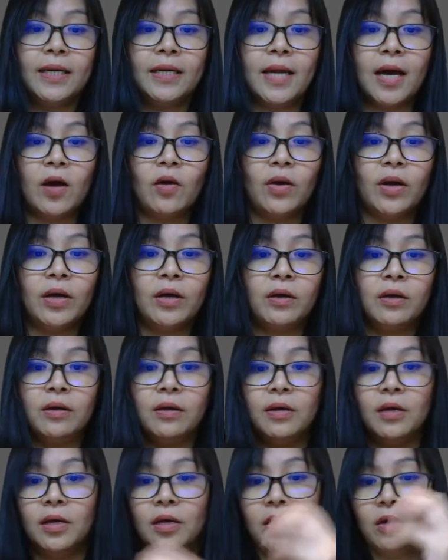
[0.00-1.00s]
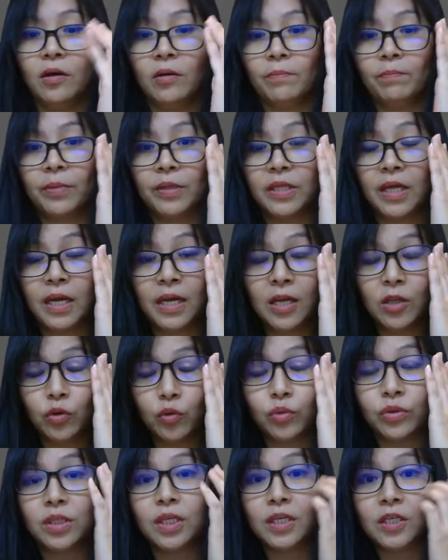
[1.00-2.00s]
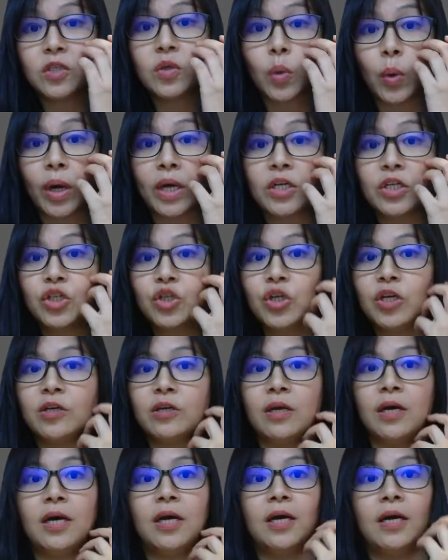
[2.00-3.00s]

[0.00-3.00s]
now pertaining to this question,